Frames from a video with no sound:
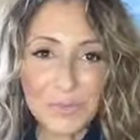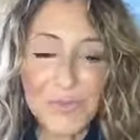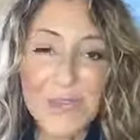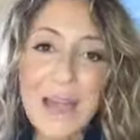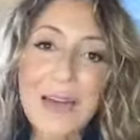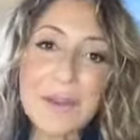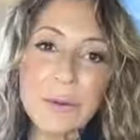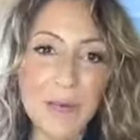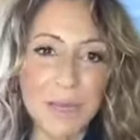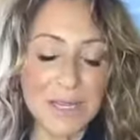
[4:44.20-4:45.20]
now that we're
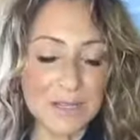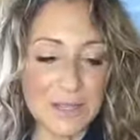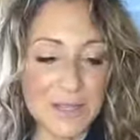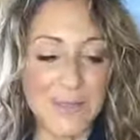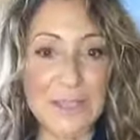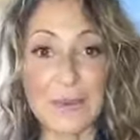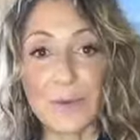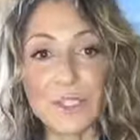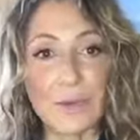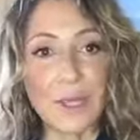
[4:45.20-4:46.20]
coming into this space, I
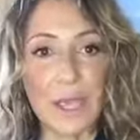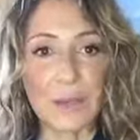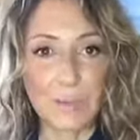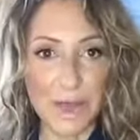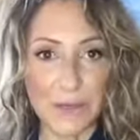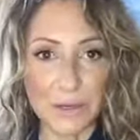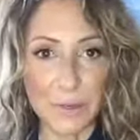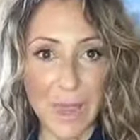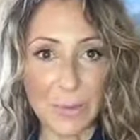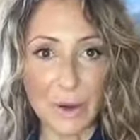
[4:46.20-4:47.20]
want you to get your pen and your
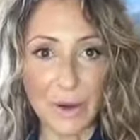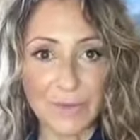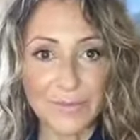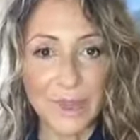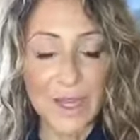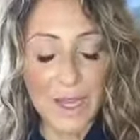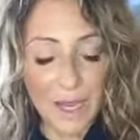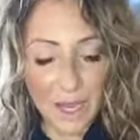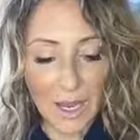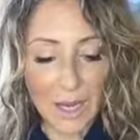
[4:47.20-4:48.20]
paper,
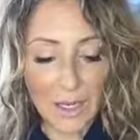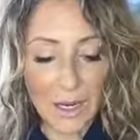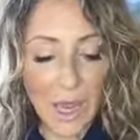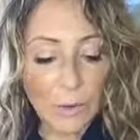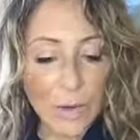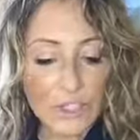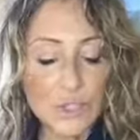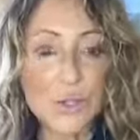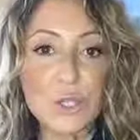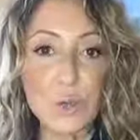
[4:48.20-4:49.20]
and I want you
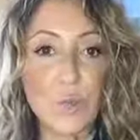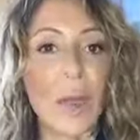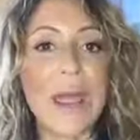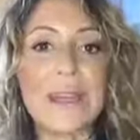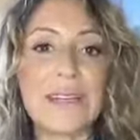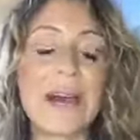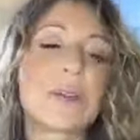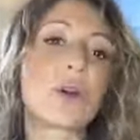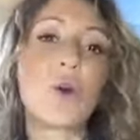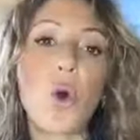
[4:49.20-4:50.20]
to write down the
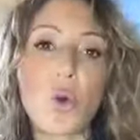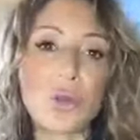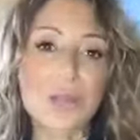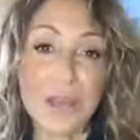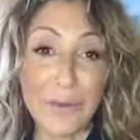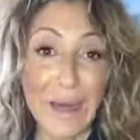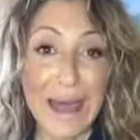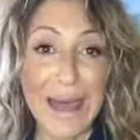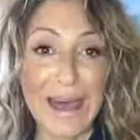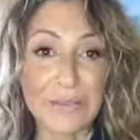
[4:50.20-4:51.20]
goals that you
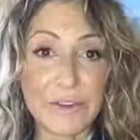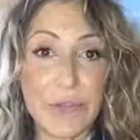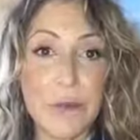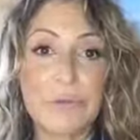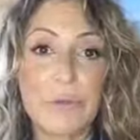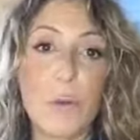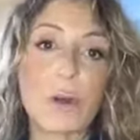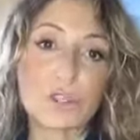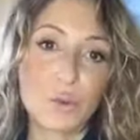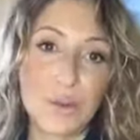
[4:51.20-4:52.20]
have for
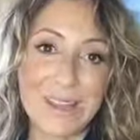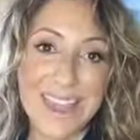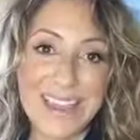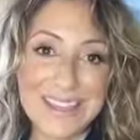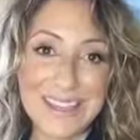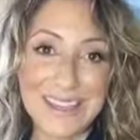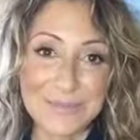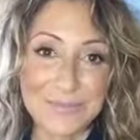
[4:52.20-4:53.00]
2018.